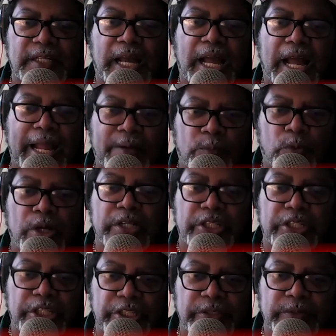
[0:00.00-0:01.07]
I want
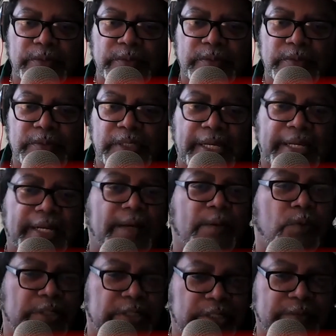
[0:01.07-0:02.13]
you, and I
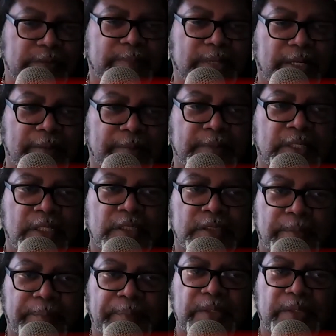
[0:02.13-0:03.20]
want you, mom,
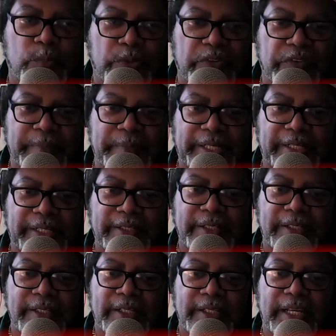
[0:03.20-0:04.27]
to be with me
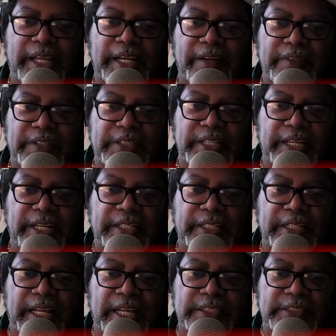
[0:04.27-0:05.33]
and
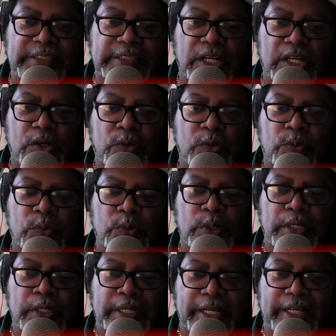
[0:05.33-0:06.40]
everything. And so
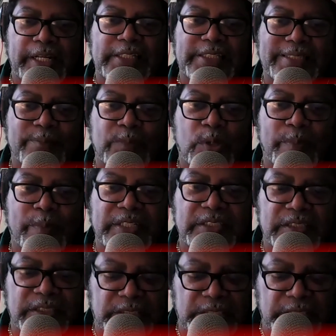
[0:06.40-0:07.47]
in this moment,
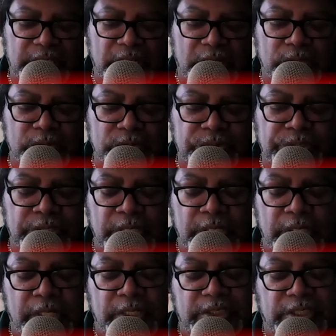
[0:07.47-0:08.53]
she
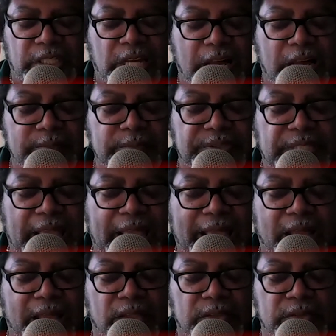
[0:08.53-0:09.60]
calms
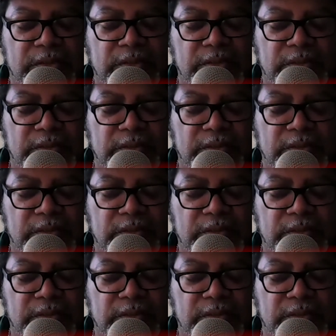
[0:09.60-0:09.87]
down,